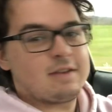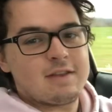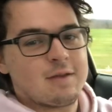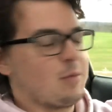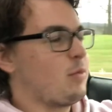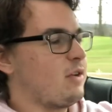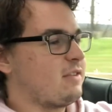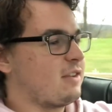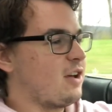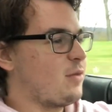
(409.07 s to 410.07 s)
the
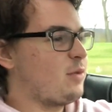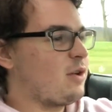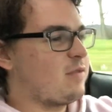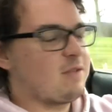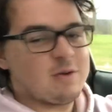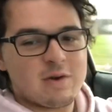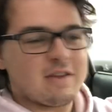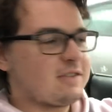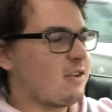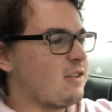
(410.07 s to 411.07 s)
person cut me off right when I
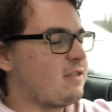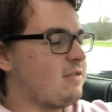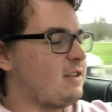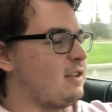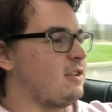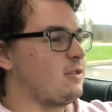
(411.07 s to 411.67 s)
started the video.